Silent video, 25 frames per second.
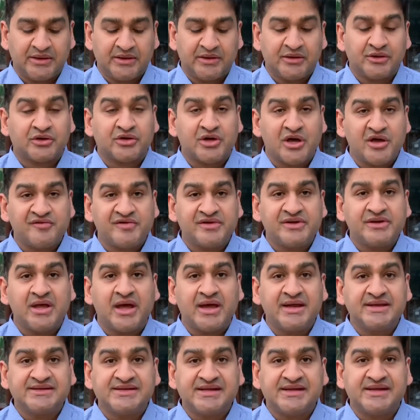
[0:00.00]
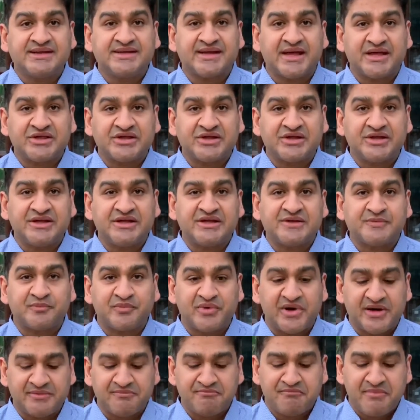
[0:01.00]
COVID-19 is actually
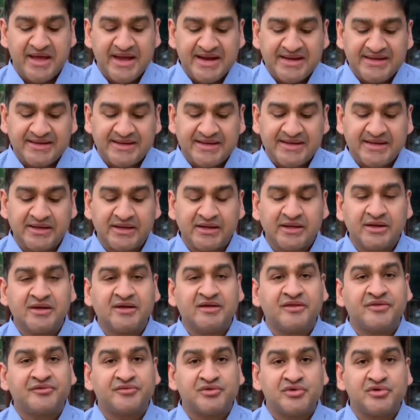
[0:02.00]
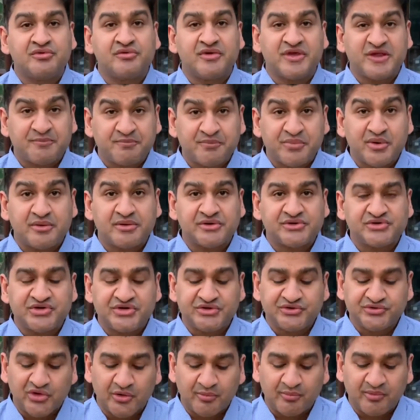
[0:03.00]
spread mainly through respiratory
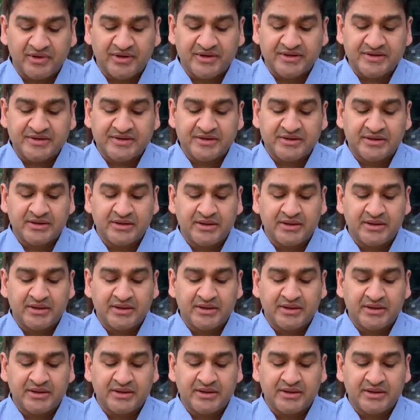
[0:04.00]
droplets